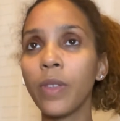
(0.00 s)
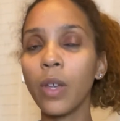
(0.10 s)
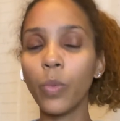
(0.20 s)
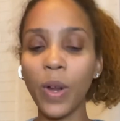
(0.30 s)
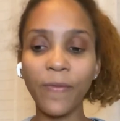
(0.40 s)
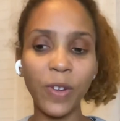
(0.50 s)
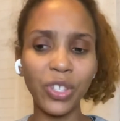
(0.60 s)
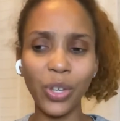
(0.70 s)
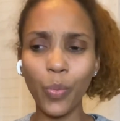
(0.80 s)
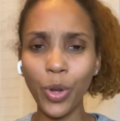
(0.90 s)

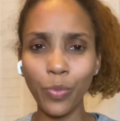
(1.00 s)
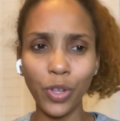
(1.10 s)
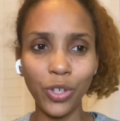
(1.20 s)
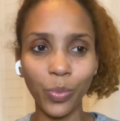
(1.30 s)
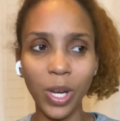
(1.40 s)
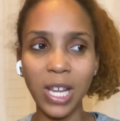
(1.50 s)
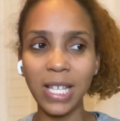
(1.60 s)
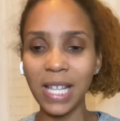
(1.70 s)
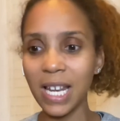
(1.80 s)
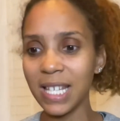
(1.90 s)
reference in one of these
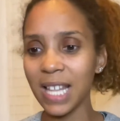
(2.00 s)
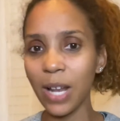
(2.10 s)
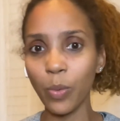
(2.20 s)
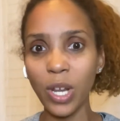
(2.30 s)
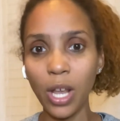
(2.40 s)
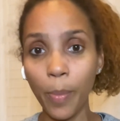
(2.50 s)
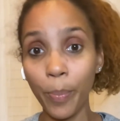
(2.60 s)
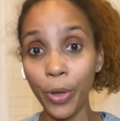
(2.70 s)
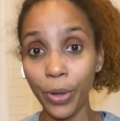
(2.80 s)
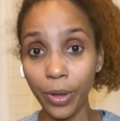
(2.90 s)
readings that it's like reading a
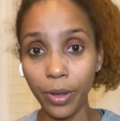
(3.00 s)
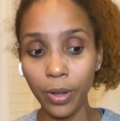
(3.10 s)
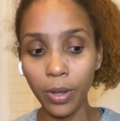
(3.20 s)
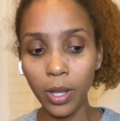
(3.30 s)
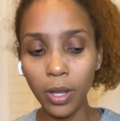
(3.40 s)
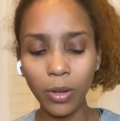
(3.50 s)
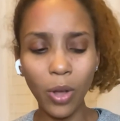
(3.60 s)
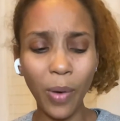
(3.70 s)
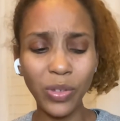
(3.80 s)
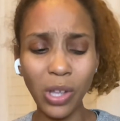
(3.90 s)
book. No,
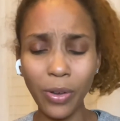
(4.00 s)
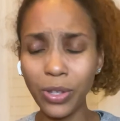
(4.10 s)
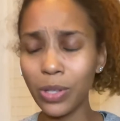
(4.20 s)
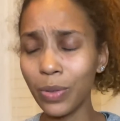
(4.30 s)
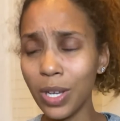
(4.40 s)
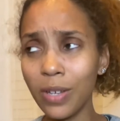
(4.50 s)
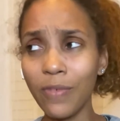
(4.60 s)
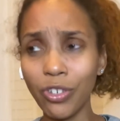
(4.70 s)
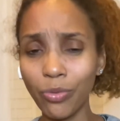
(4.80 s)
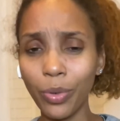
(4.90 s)
I was talking to an
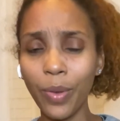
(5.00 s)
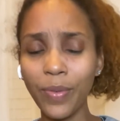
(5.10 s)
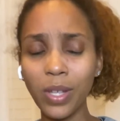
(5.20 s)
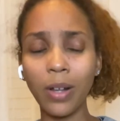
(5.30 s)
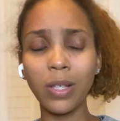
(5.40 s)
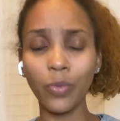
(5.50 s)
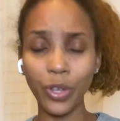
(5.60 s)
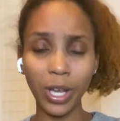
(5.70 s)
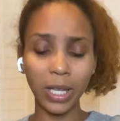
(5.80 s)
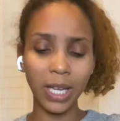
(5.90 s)
individual. I was talking to a
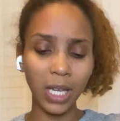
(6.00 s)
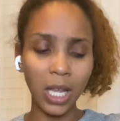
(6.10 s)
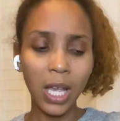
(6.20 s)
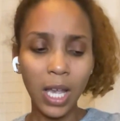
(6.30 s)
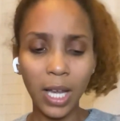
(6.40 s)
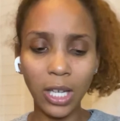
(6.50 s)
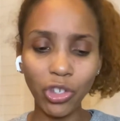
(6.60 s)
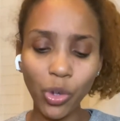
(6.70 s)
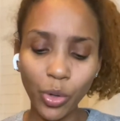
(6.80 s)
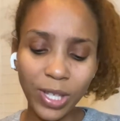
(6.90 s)
young lady, and I
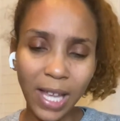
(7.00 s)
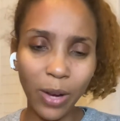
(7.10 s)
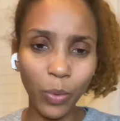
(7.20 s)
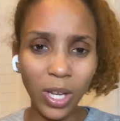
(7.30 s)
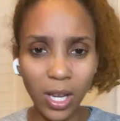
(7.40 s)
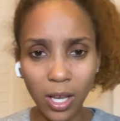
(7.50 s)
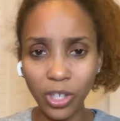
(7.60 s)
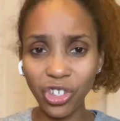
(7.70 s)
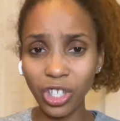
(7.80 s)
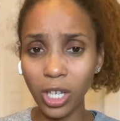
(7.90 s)
told her it's like reading a
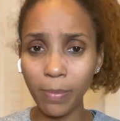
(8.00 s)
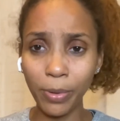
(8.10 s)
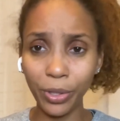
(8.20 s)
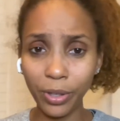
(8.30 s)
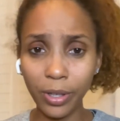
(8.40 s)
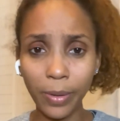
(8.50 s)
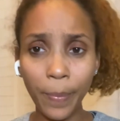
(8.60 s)
shitty book.